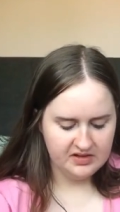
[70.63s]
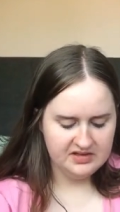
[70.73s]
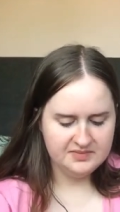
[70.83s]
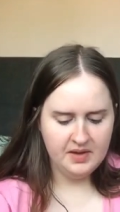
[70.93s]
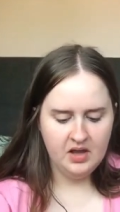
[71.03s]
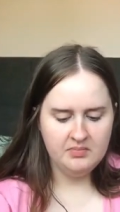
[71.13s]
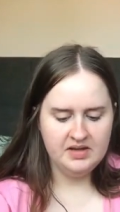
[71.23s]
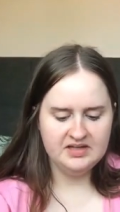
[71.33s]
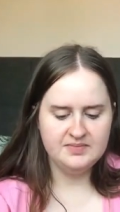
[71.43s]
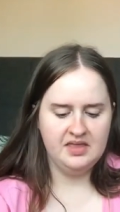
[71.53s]
this part
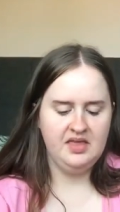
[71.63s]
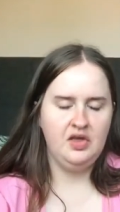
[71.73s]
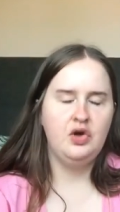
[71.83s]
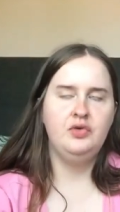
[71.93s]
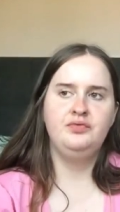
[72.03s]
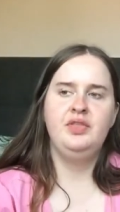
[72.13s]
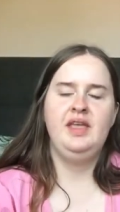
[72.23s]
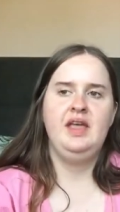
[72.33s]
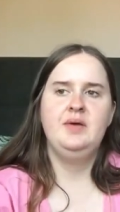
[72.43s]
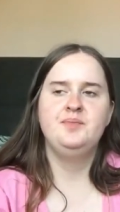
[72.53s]
makes me think of the